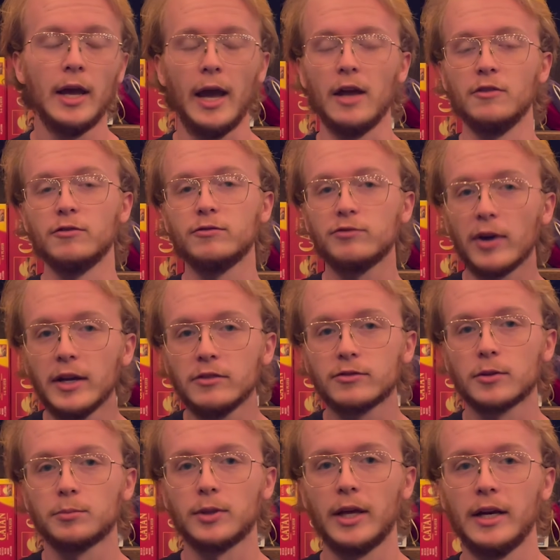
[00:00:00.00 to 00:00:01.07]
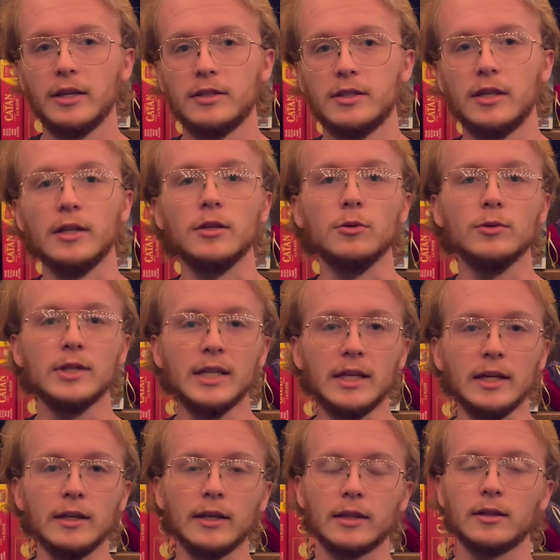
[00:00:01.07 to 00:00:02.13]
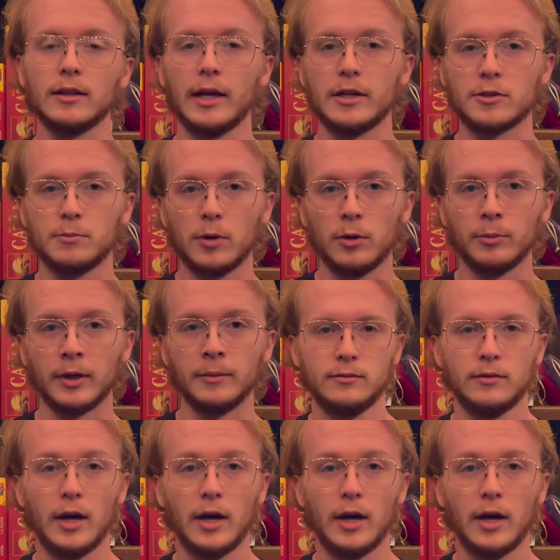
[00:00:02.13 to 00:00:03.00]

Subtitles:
and fight for planets that you need at the last moment.